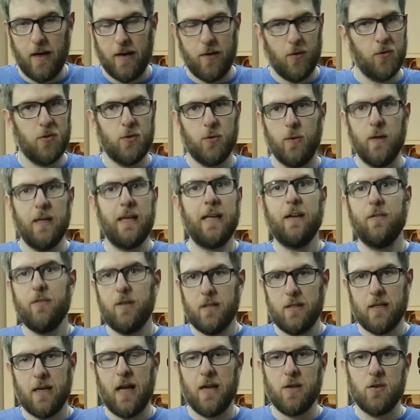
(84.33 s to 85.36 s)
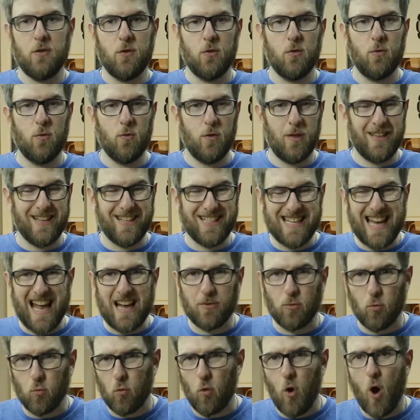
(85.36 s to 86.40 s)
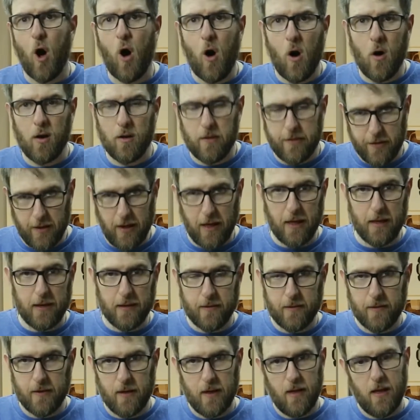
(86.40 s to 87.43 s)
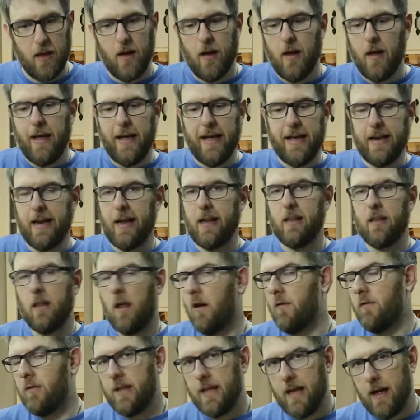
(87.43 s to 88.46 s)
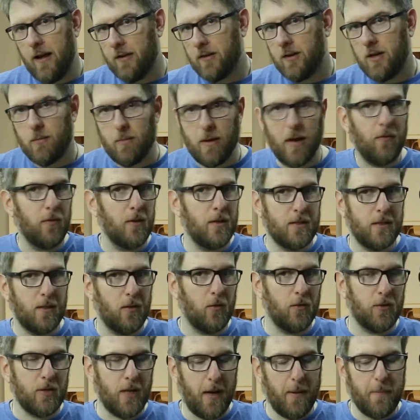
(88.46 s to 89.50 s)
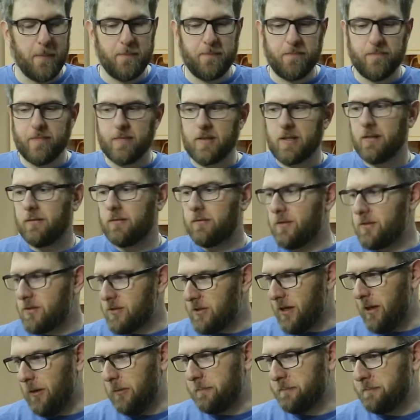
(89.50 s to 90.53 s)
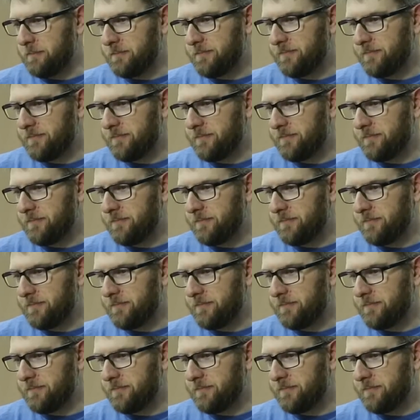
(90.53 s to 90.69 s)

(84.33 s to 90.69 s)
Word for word: I don't do any of it. I do the exact wrong thing. And I love the outcome every single time. So,